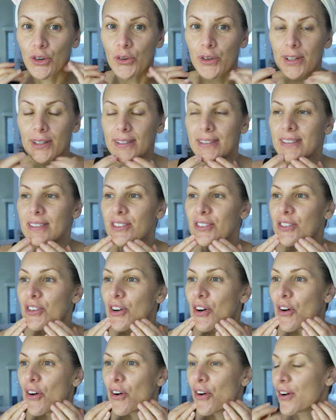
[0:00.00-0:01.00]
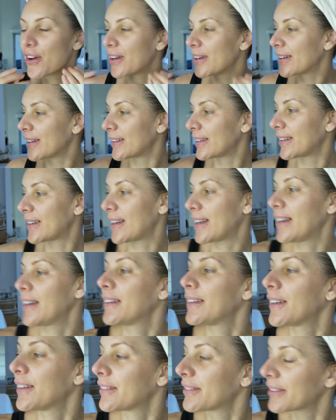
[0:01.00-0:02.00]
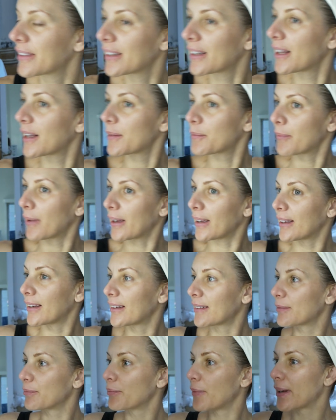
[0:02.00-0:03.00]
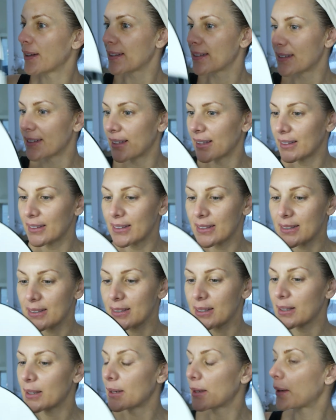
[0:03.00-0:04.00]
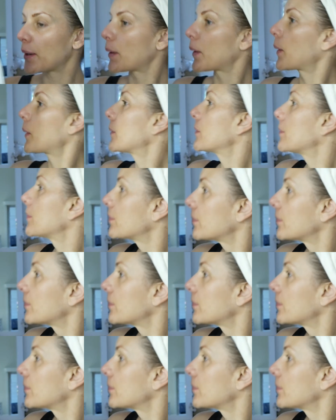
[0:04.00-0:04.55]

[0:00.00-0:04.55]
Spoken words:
oil is gone and I feel like my skin is clear.